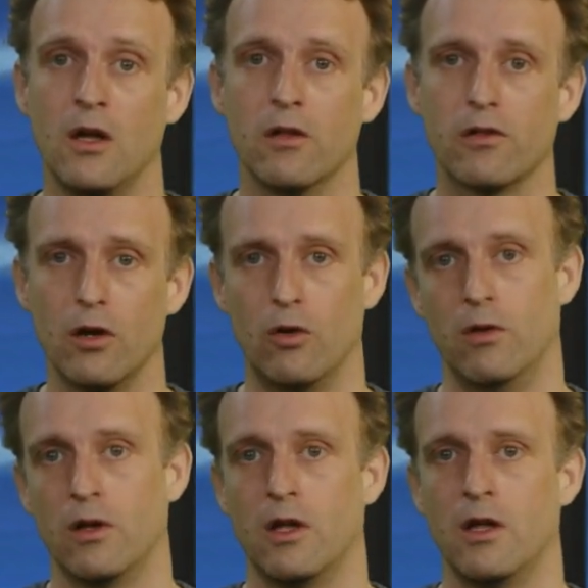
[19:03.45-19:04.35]
So,
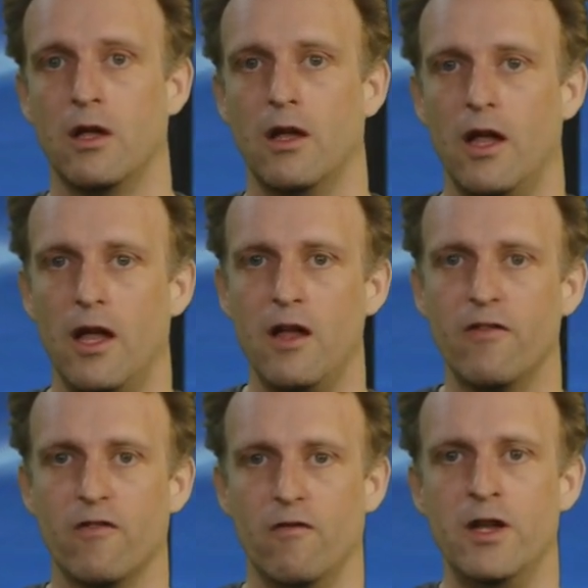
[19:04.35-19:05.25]

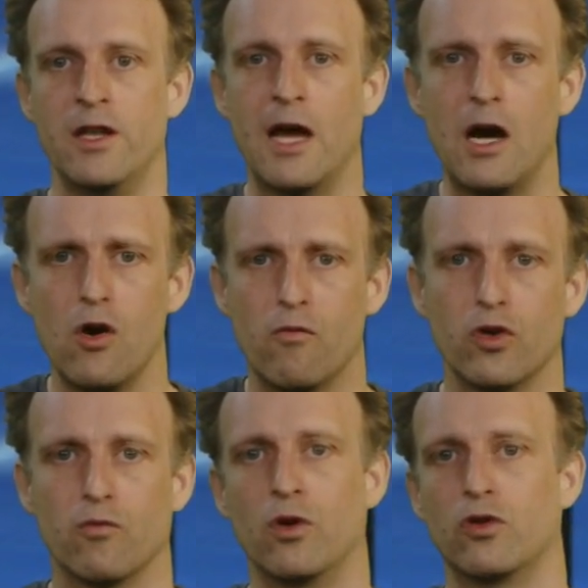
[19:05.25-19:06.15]
if we now
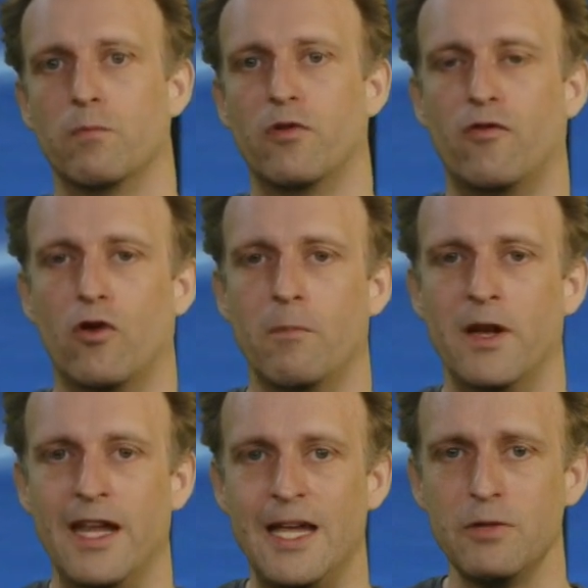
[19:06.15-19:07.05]
would want to perform a
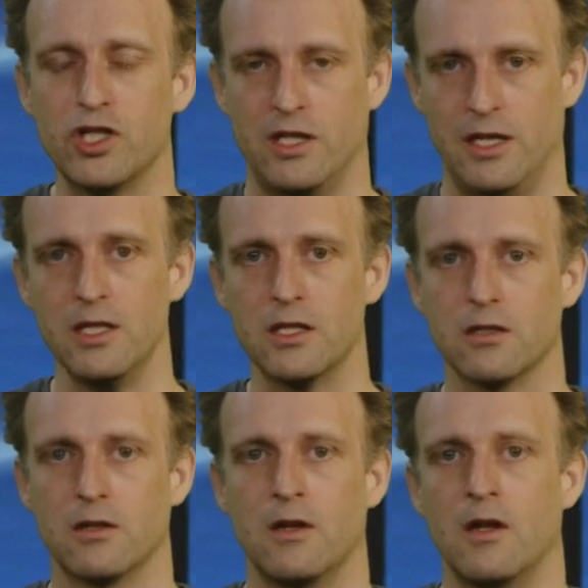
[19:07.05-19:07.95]
name change,
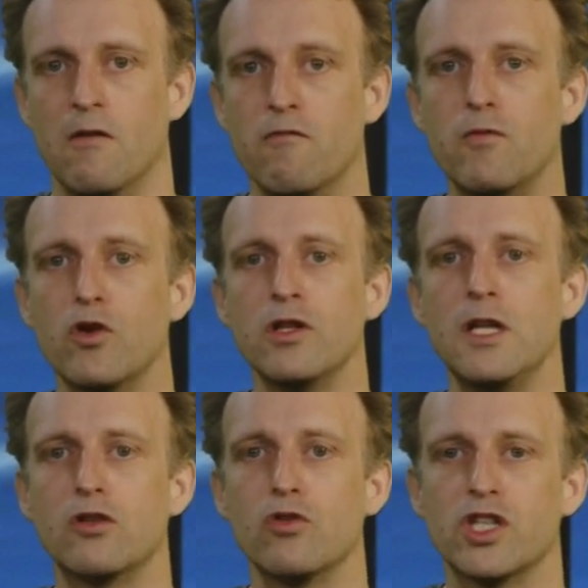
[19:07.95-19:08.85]
we would
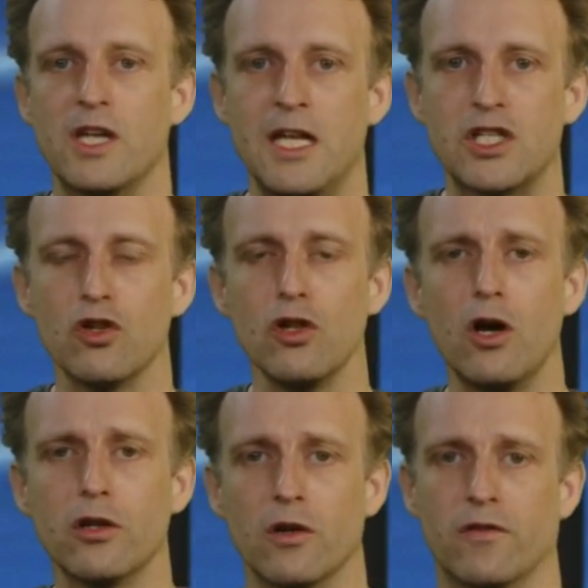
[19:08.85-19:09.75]
need to change a
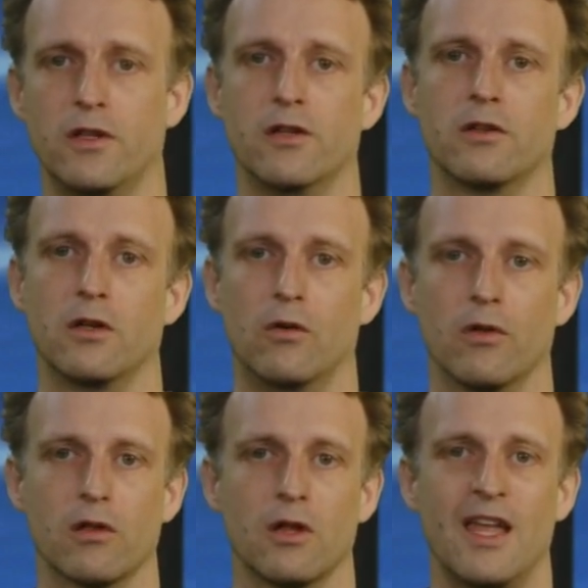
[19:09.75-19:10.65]
lot of these
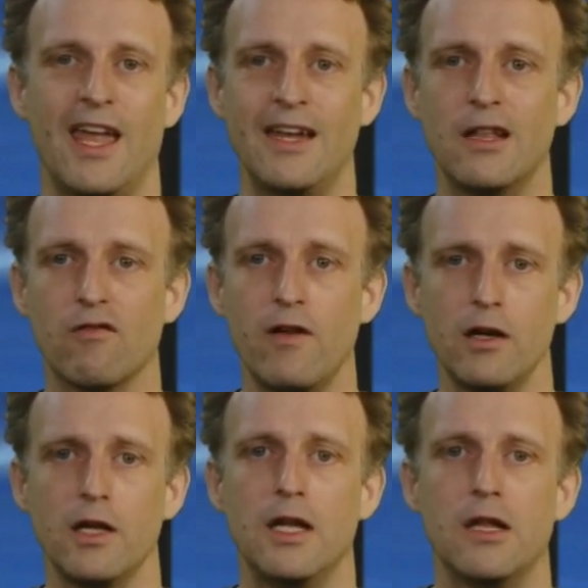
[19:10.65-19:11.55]
rows, and it's
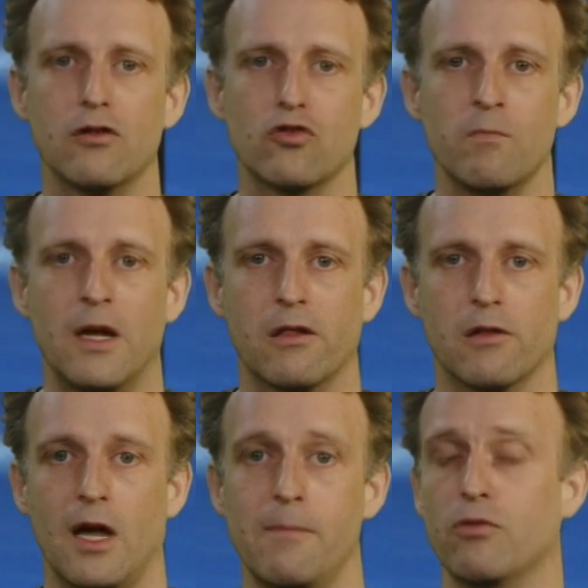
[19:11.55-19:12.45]
very easy to mess this
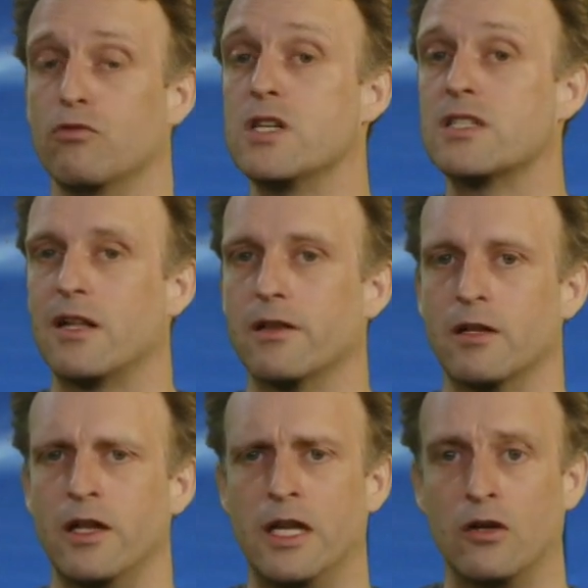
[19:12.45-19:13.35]
up, resulting
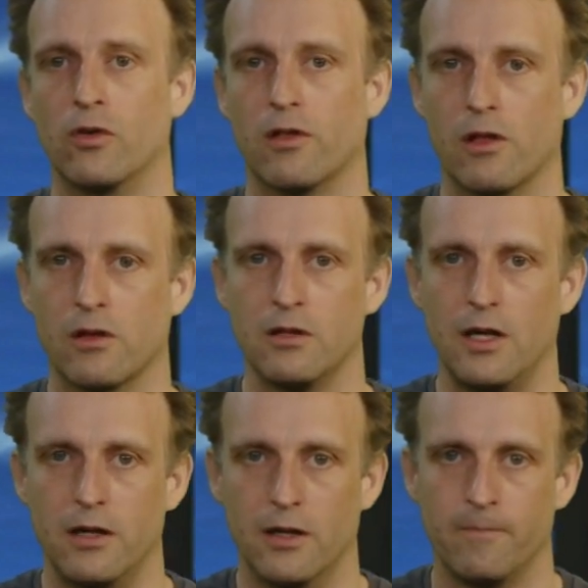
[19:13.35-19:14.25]
in inconsistent data.